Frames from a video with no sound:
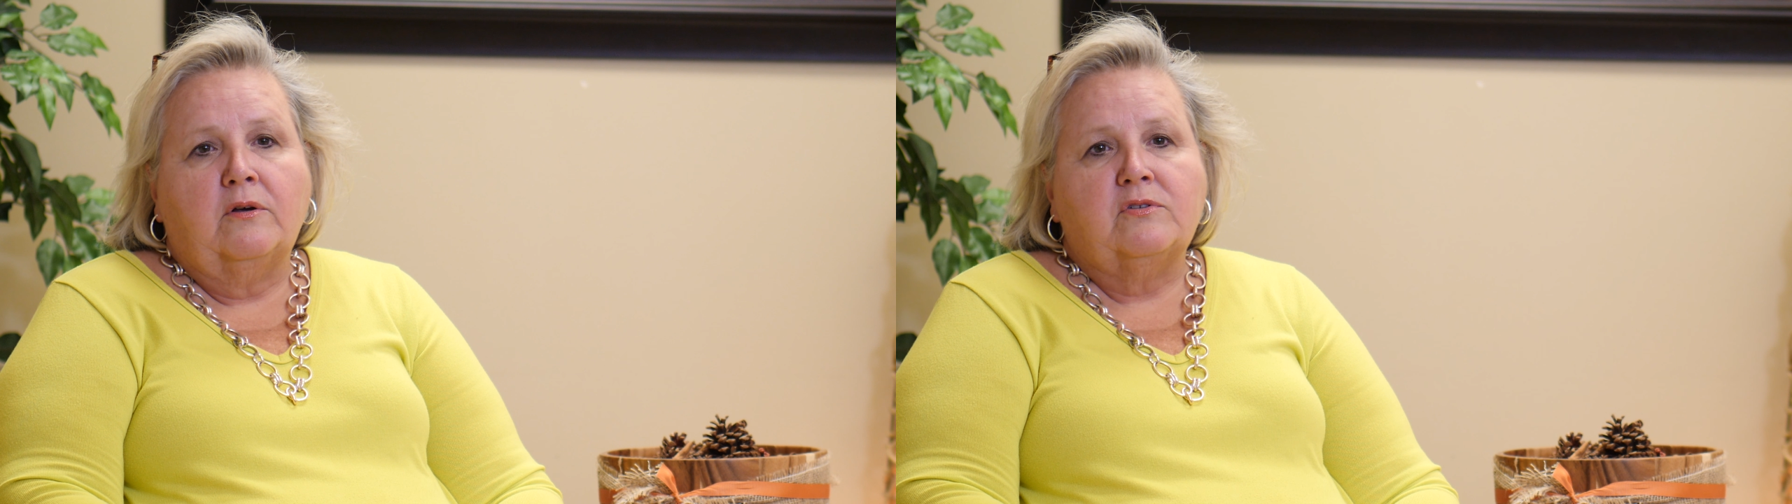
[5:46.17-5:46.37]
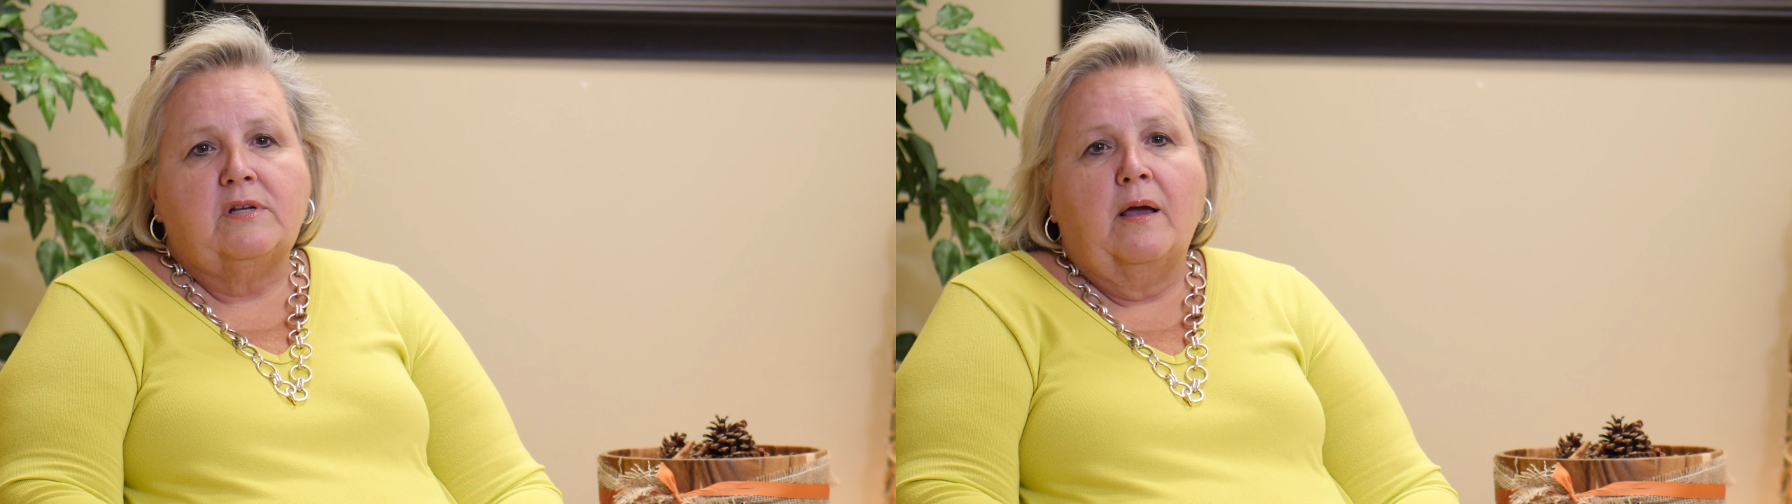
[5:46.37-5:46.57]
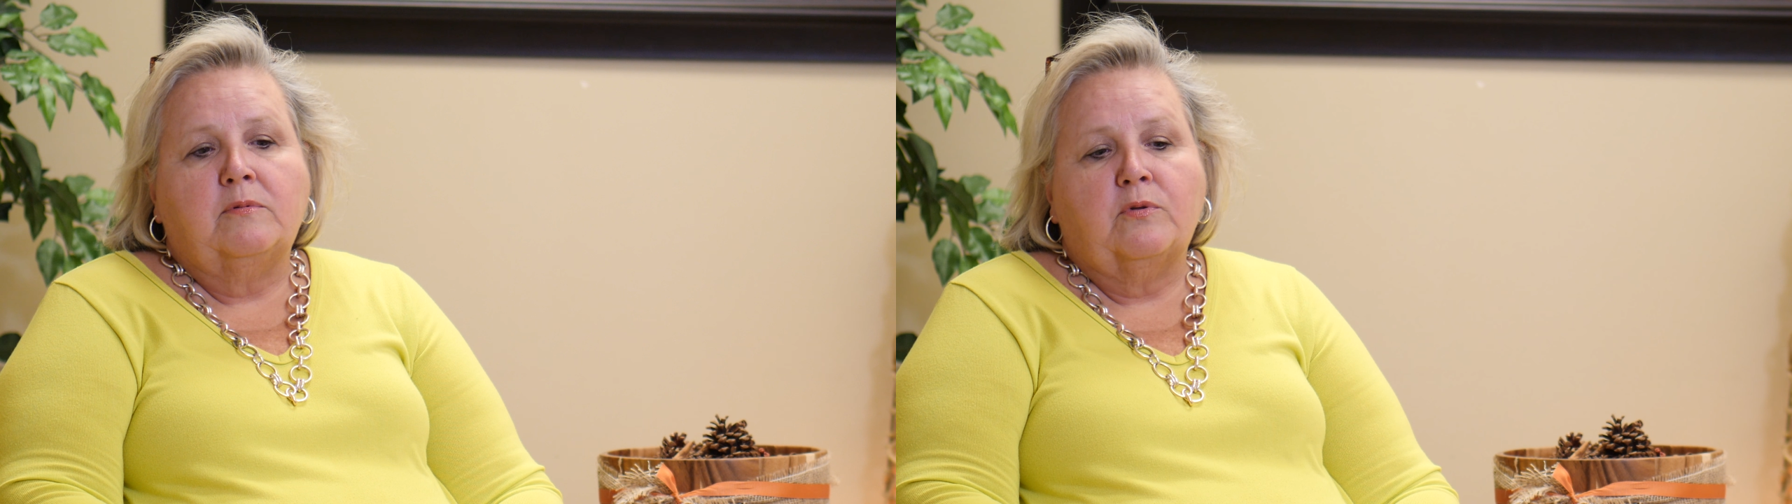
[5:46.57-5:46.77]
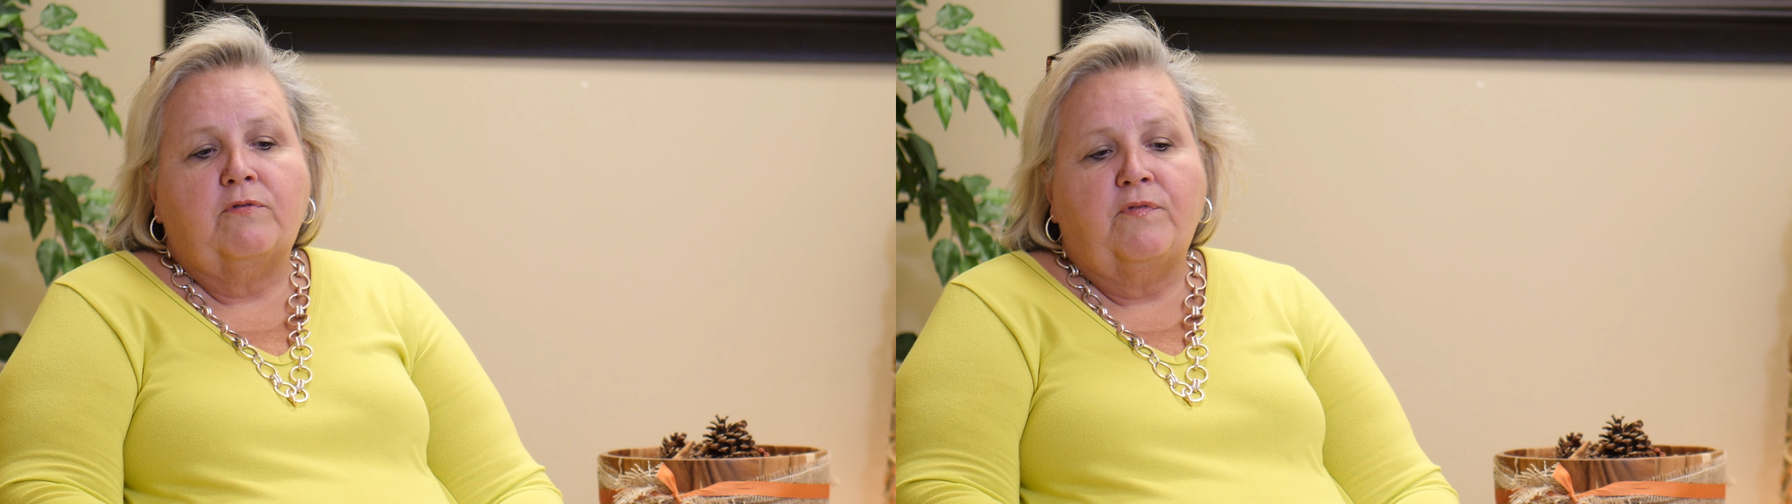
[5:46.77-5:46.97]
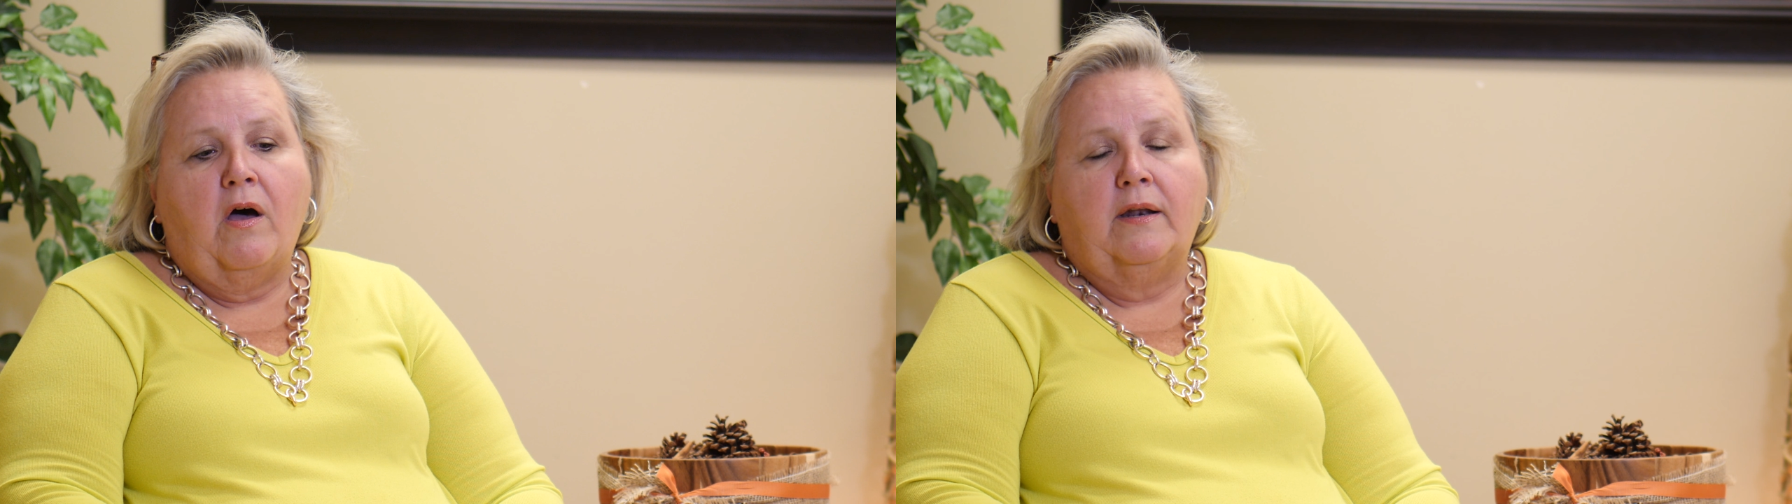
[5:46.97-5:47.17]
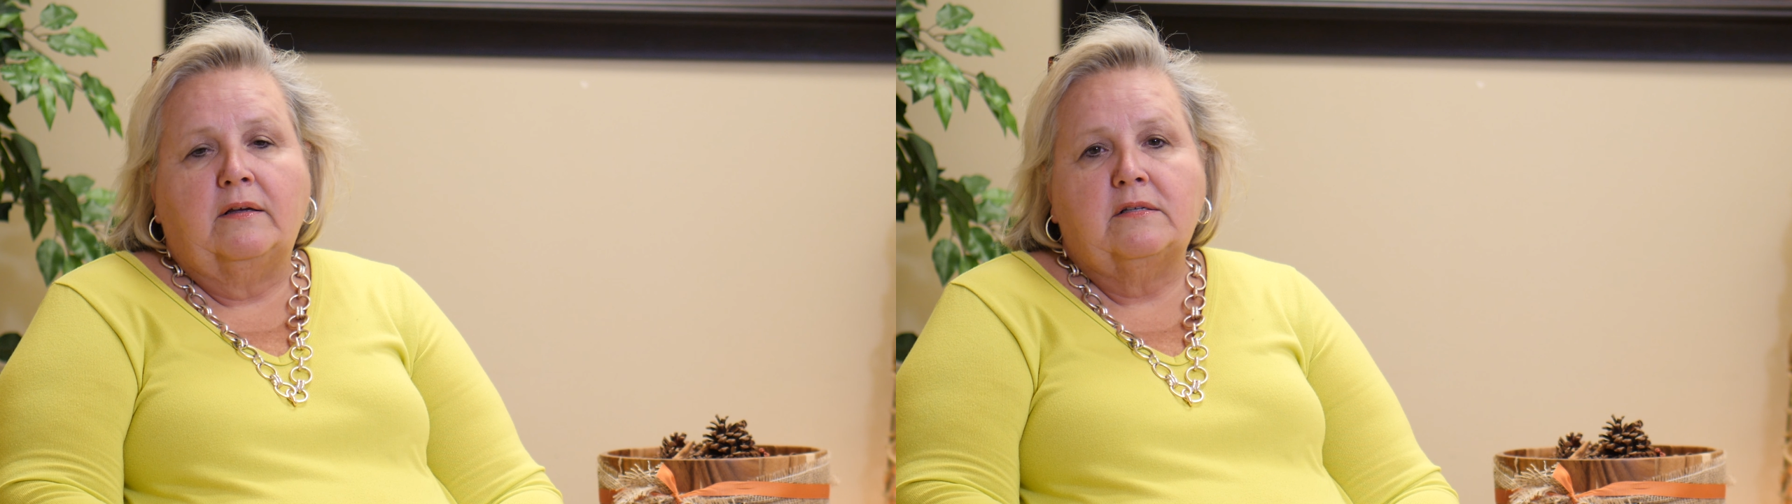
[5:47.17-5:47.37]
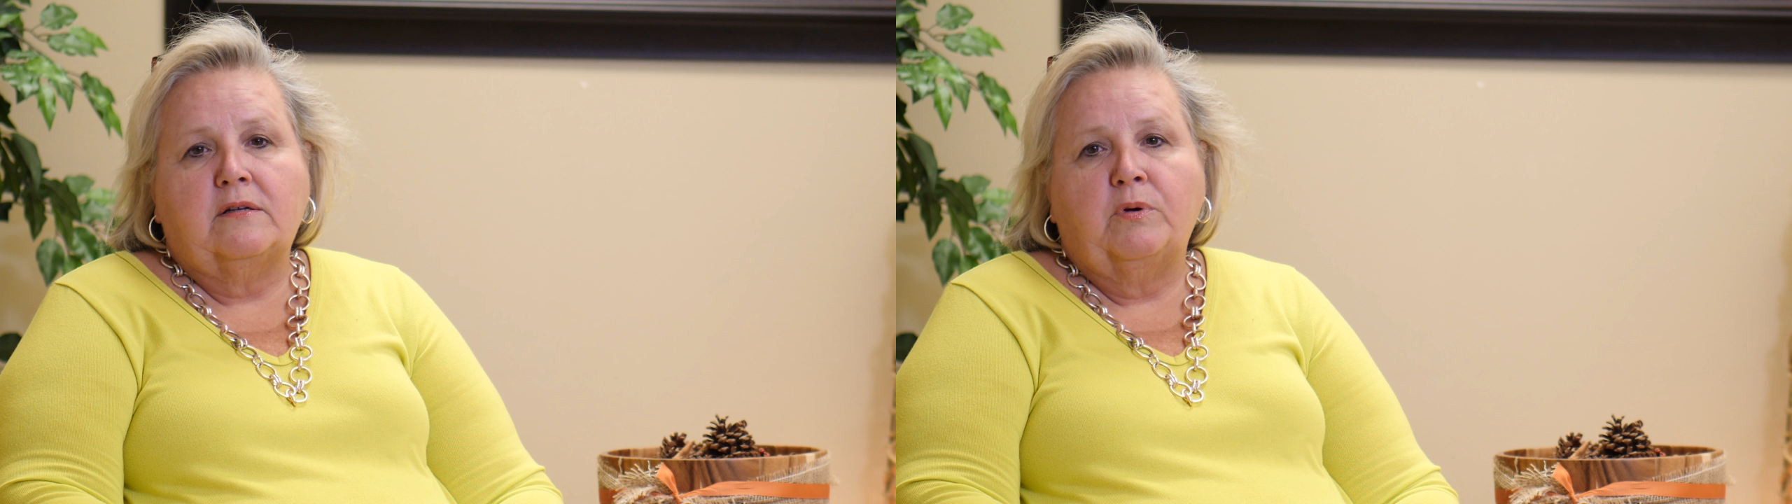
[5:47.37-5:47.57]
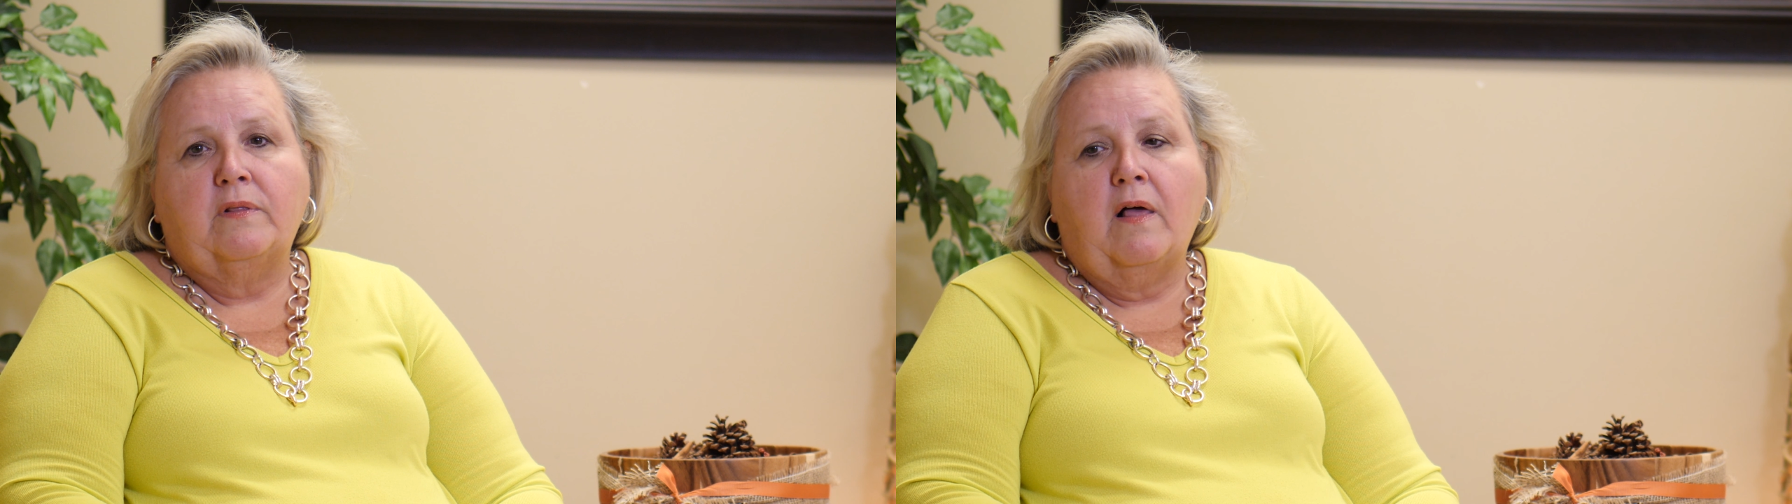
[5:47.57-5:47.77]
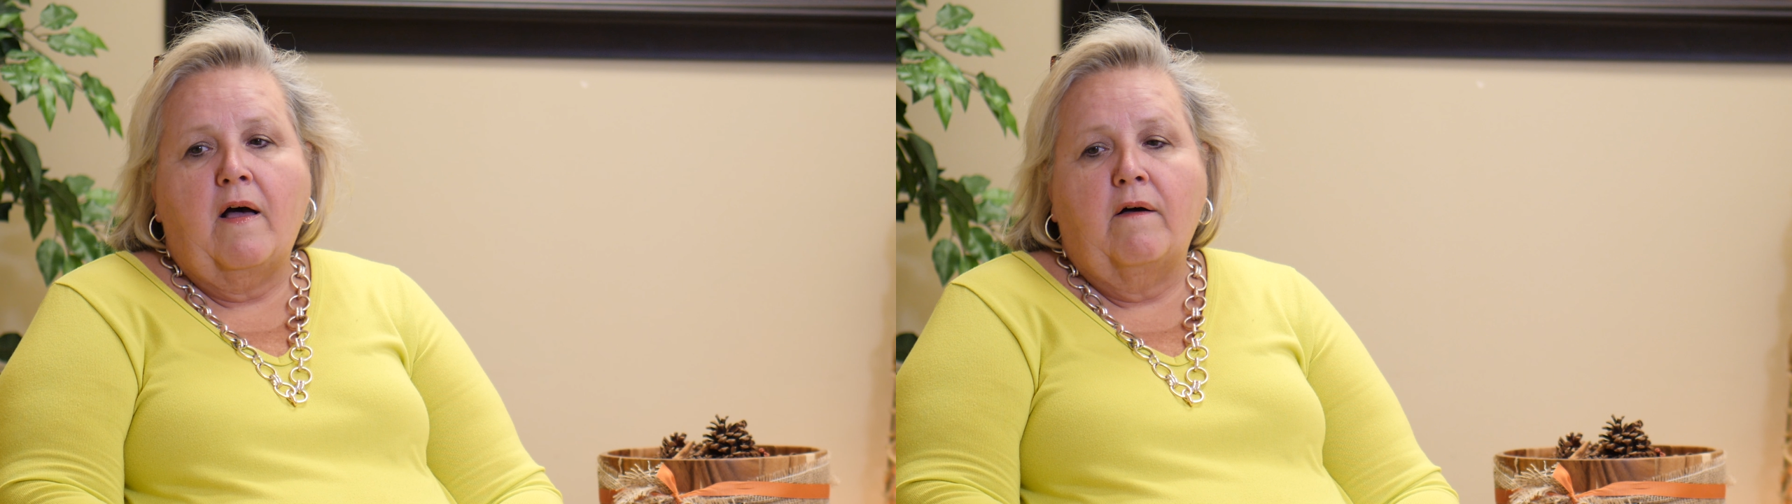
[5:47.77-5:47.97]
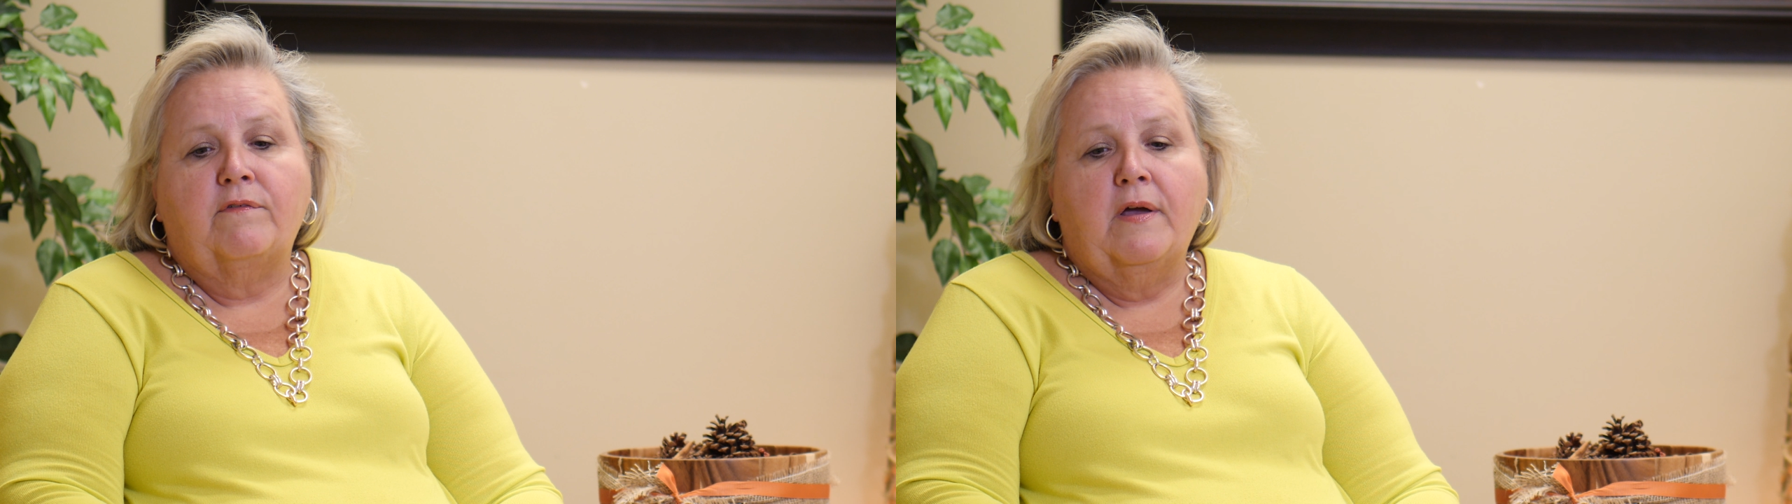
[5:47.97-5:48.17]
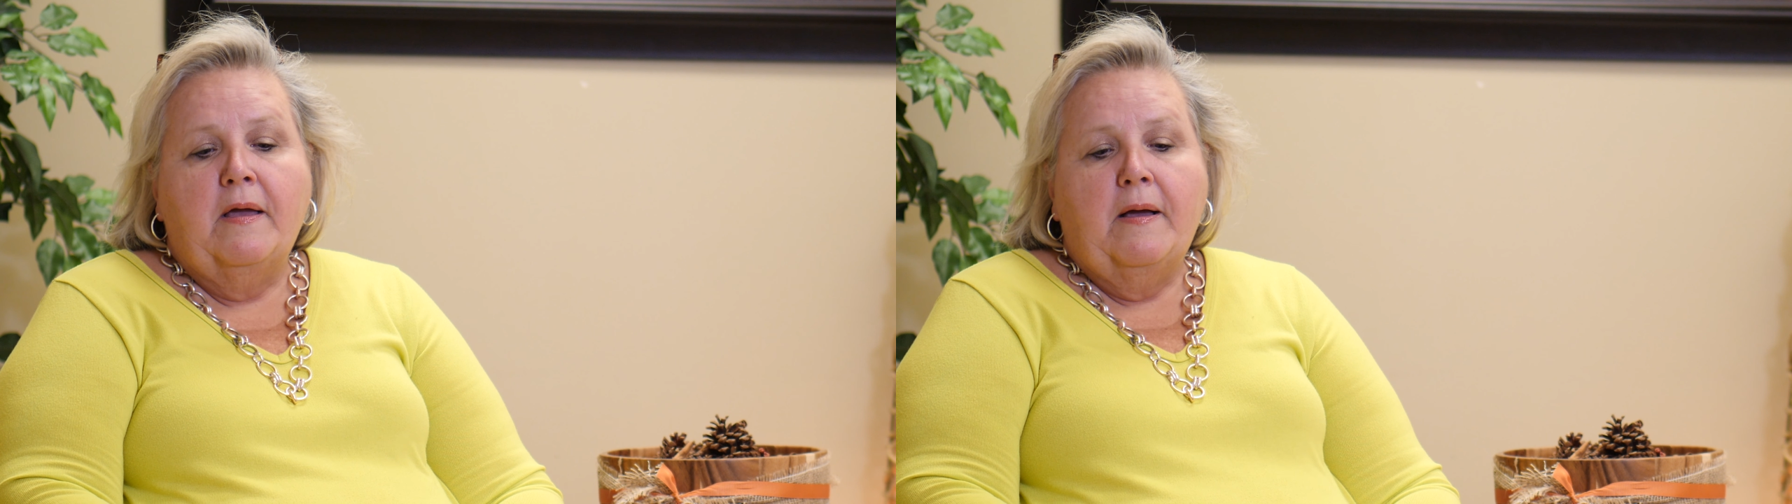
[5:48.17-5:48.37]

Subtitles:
those times with fondness and with love.